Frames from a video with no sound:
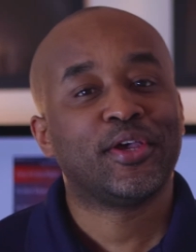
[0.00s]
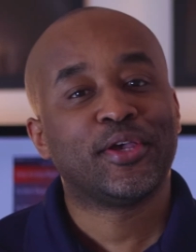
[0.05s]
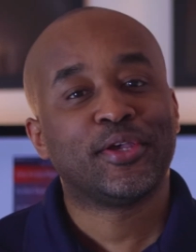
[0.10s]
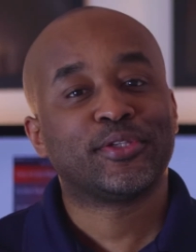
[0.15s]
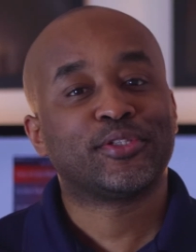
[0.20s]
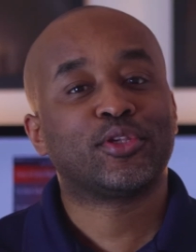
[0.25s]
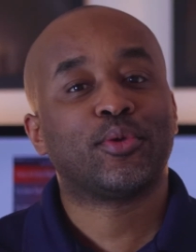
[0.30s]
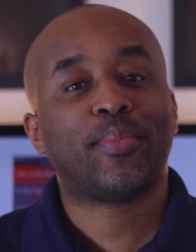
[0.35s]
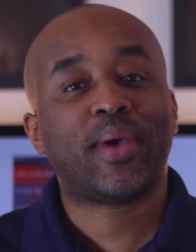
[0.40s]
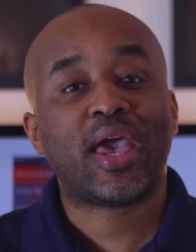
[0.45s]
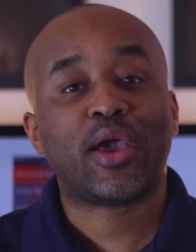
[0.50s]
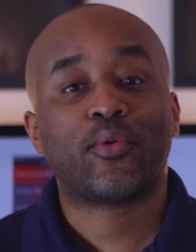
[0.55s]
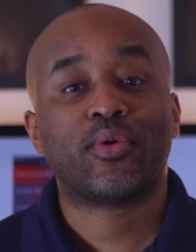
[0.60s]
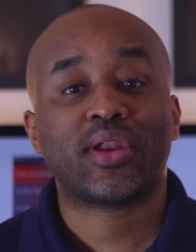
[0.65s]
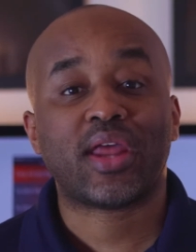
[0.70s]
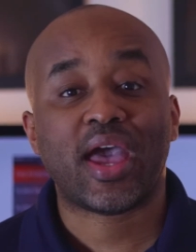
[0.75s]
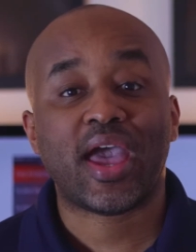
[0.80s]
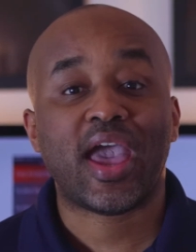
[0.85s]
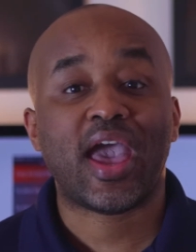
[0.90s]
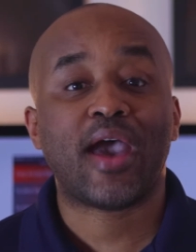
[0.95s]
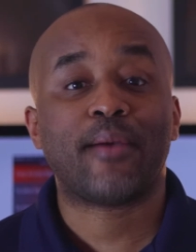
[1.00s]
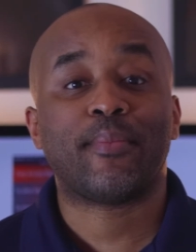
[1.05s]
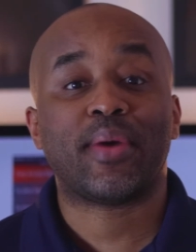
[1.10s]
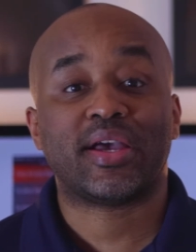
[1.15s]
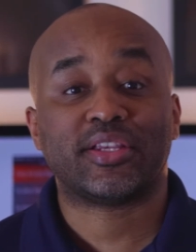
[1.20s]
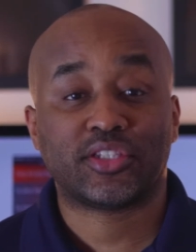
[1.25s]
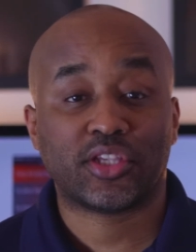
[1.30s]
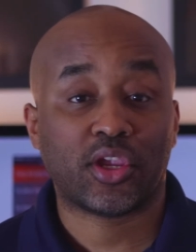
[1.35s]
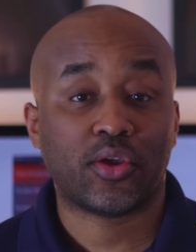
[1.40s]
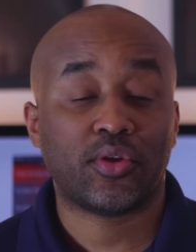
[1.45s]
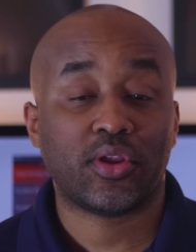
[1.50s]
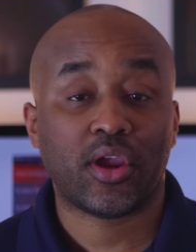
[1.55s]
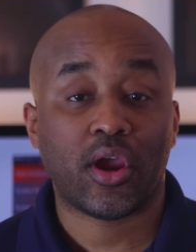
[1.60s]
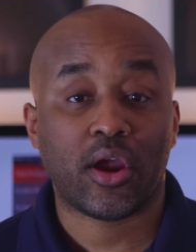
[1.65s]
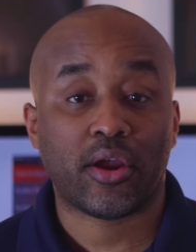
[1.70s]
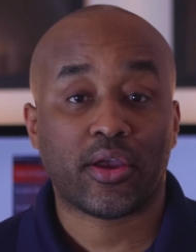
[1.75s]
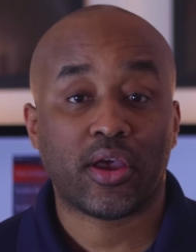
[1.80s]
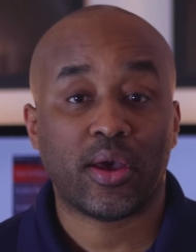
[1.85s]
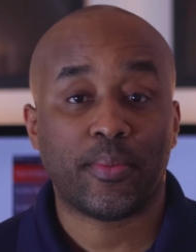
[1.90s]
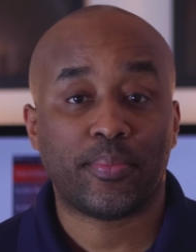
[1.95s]
So back when I had my security
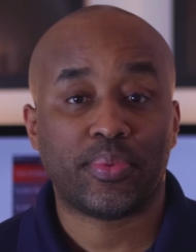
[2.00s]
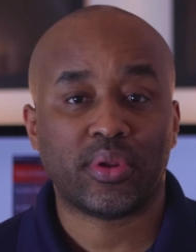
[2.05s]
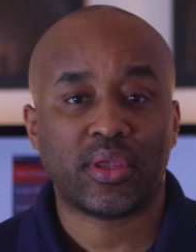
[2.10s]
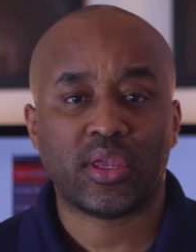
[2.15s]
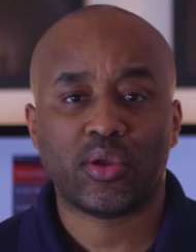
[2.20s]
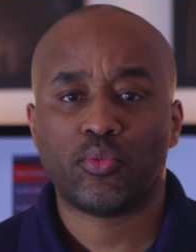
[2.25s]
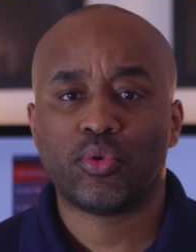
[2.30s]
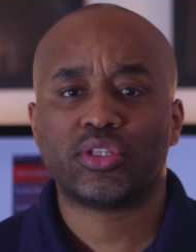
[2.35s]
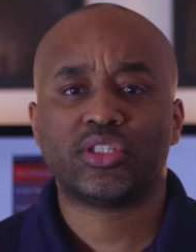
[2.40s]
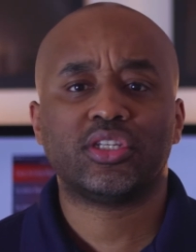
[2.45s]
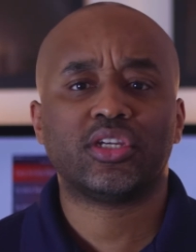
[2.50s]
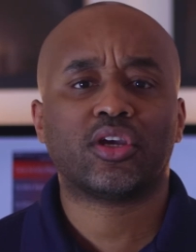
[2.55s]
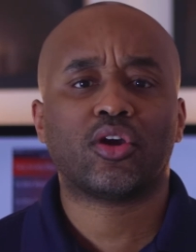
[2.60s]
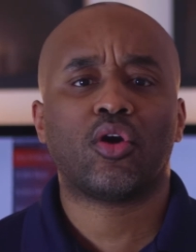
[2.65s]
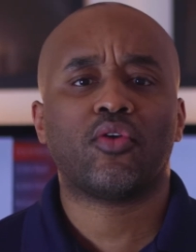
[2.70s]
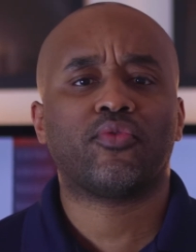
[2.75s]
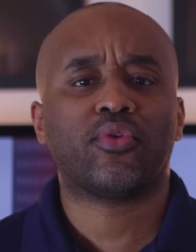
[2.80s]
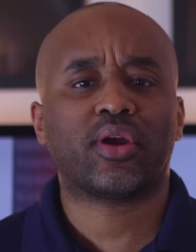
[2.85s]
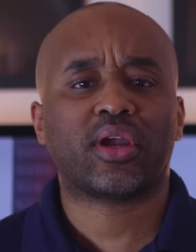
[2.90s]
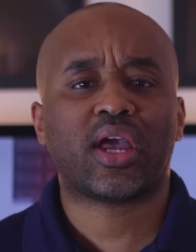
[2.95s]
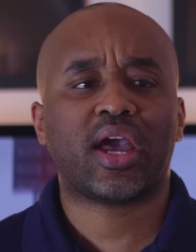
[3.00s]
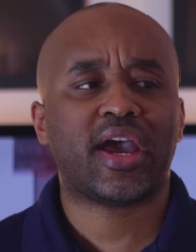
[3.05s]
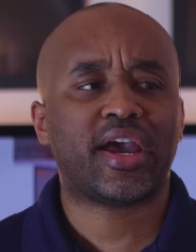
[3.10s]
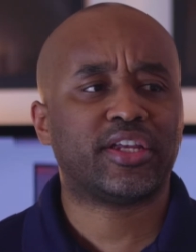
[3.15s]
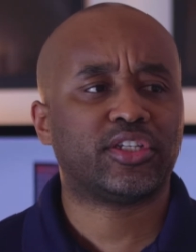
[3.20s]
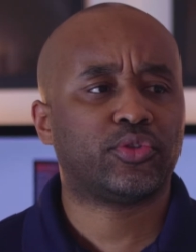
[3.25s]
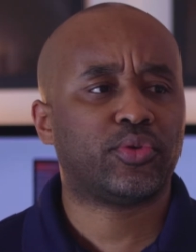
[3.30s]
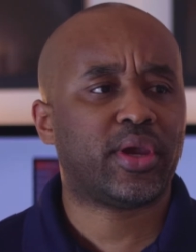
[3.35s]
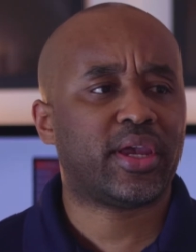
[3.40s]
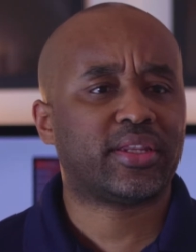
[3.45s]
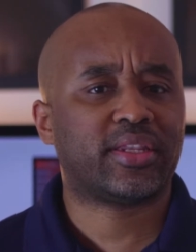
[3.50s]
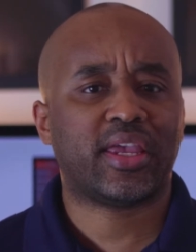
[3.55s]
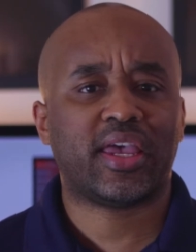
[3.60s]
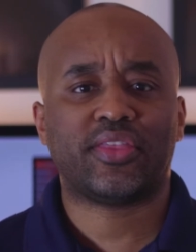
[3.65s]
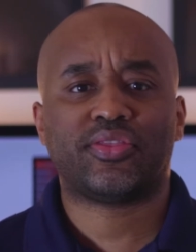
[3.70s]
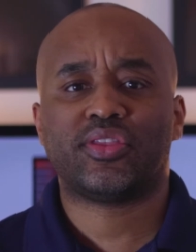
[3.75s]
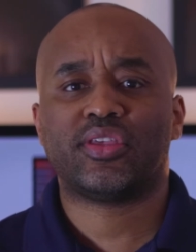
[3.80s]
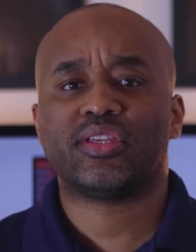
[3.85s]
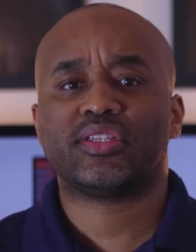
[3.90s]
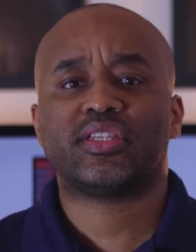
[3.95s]
guard company, we took over a contract
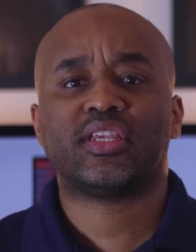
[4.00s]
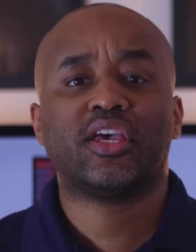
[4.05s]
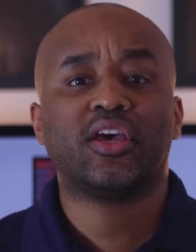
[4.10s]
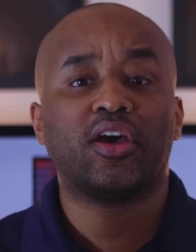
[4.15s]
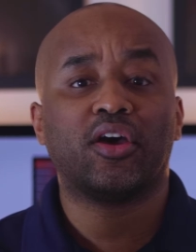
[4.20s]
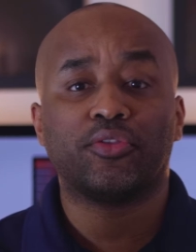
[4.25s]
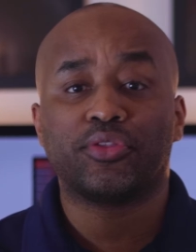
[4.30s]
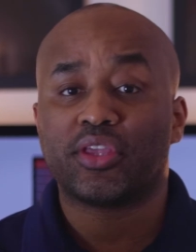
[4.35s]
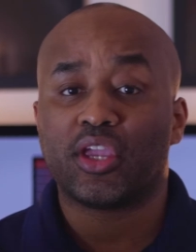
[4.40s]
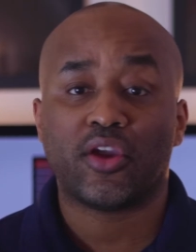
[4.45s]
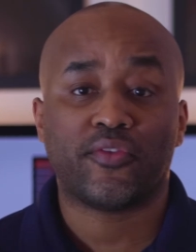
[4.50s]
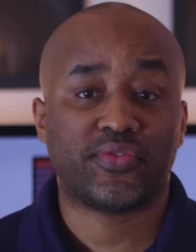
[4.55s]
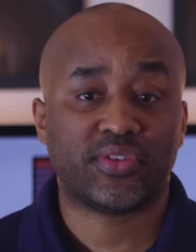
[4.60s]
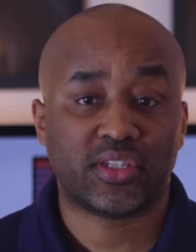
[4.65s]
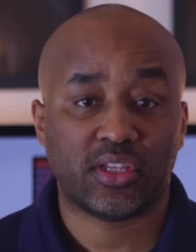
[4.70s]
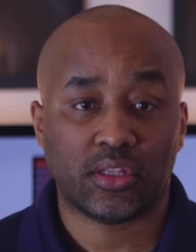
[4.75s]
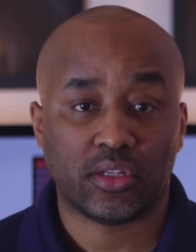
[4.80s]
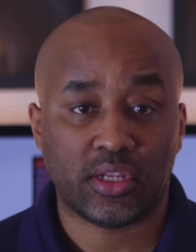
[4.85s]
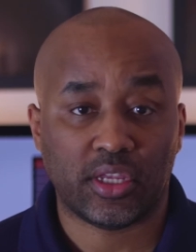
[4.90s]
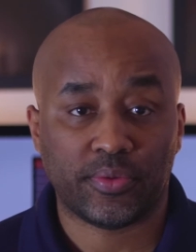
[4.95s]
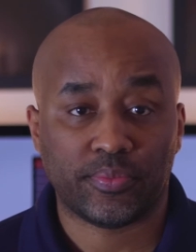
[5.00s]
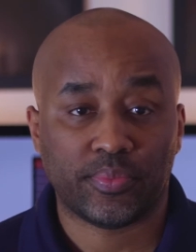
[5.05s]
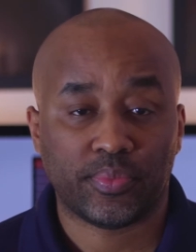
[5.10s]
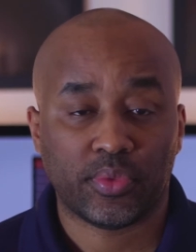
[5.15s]
at this healthcare facility.